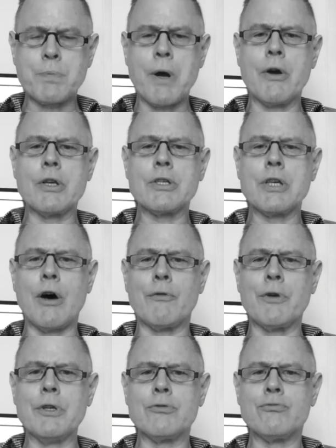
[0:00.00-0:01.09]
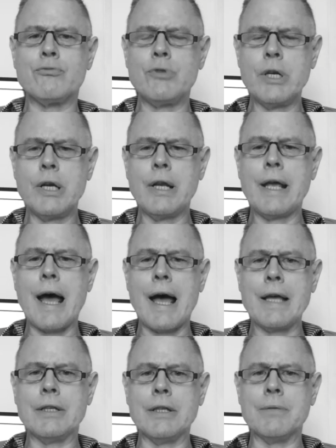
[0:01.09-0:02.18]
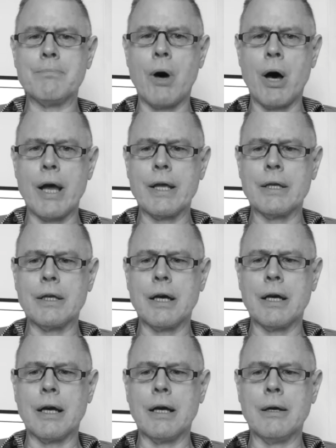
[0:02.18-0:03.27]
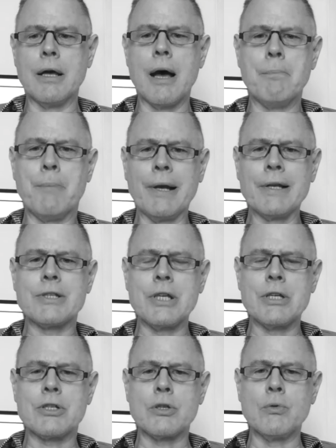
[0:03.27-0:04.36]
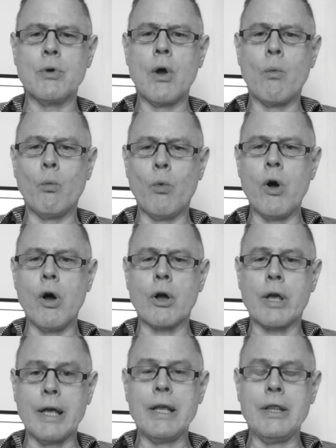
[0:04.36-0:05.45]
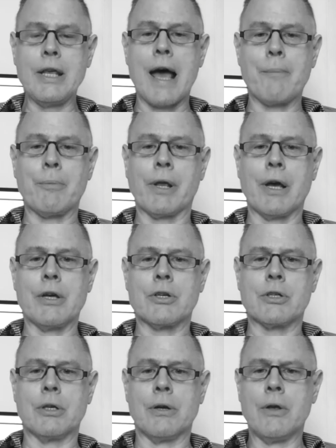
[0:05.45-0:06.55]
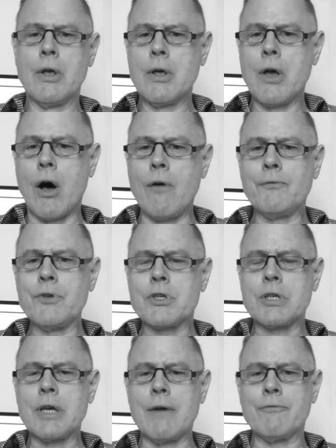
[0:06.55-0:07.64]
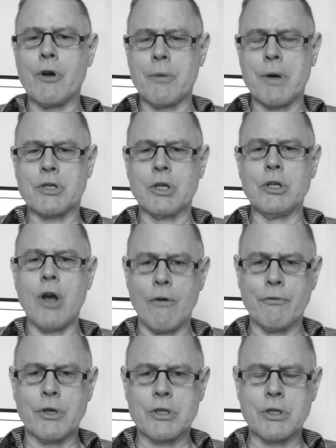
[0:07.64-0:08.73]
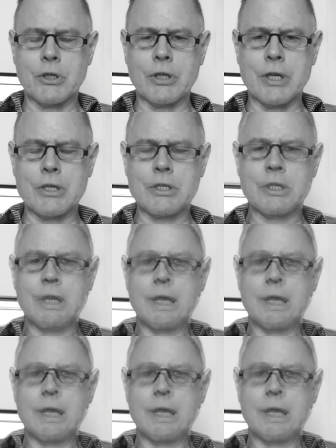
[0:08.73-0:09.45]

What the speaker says: bar itself has really aided my ability to work in the application. Obviously I'm very much a novice at this.